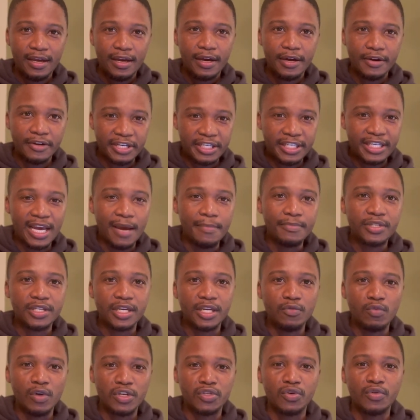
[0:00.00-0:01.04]

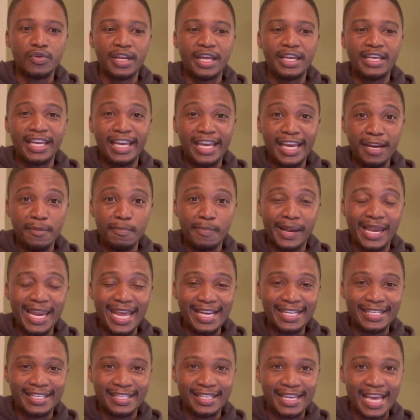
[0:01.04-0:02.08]
redemption was already in
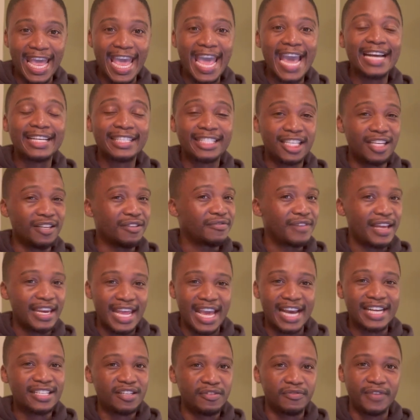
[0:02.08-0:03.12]
place, active and
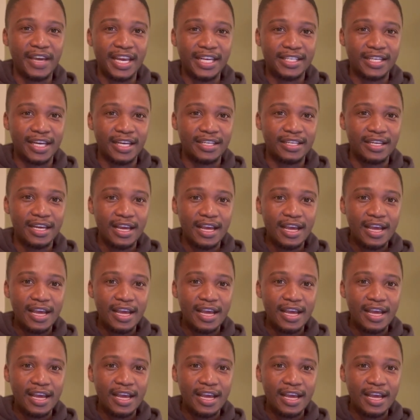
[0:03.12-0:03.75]
activated.